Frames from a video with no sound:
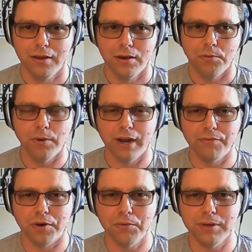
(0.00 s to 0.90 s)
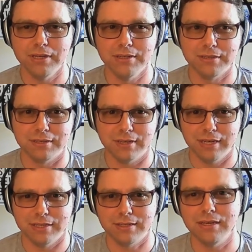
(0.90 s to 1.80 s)
what I've always uh,
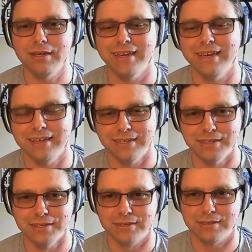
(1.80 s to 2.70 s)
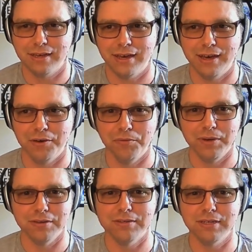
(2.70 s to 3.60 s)
seen is uh, when
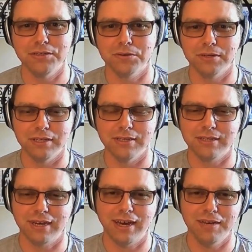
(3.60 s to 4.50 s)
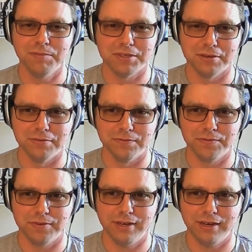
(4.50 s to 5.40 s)
you see sort of these times of
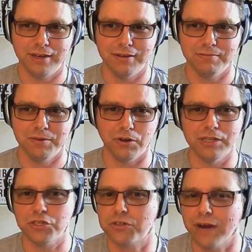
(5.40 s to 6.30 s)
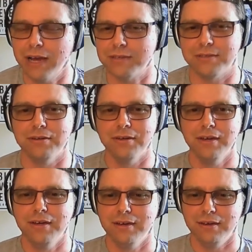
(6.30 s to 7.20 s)
uh, great stress and
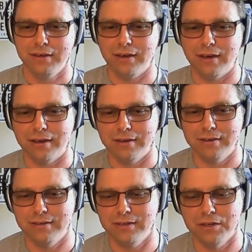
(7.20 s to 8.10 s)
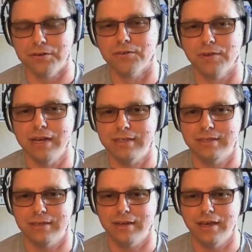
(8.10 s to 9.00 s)
uh, you know great
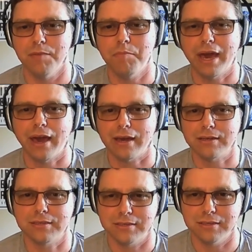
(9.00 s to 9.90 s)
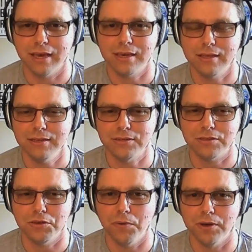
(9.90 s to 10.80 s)
uh, impacts like this, you
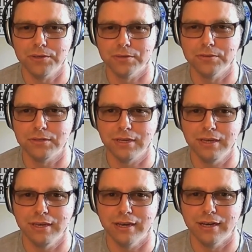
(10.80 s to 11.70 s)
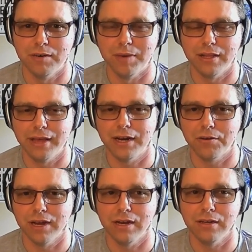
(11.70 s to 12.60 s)
also see um, a lot of great
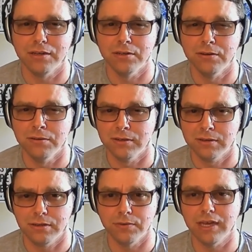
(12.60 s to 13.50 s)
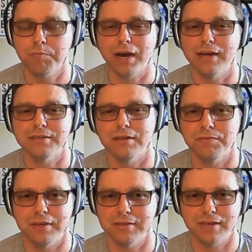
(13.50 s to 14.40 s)
and new, unique positive things
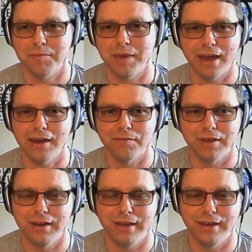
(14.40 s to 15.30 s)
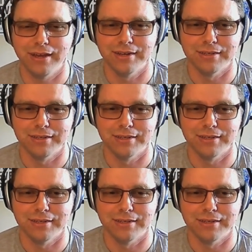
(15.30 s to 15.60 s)
coming out of it. And uh,